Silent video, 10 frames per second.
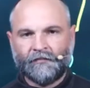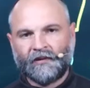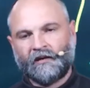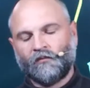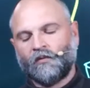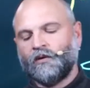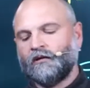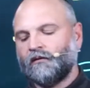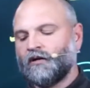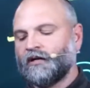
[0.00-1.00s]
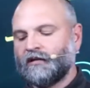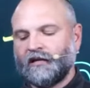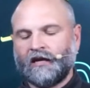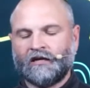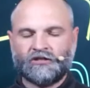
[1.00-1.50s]
but when we look at
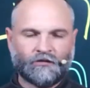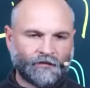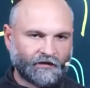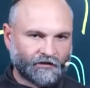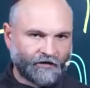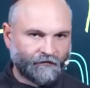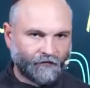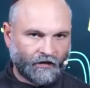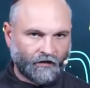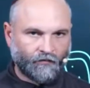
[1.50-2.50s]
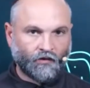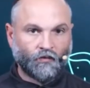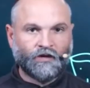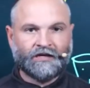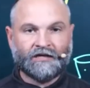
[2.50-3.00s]
the ancient pictographic Hebrew,
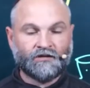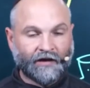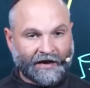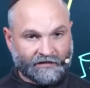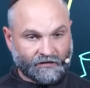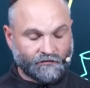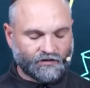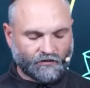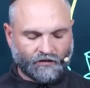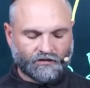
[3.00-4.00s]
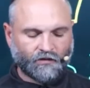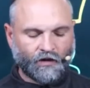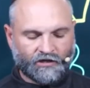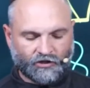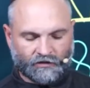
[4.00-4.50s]
we need to ask some serious
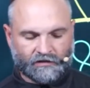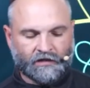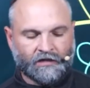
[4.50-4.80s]
questions.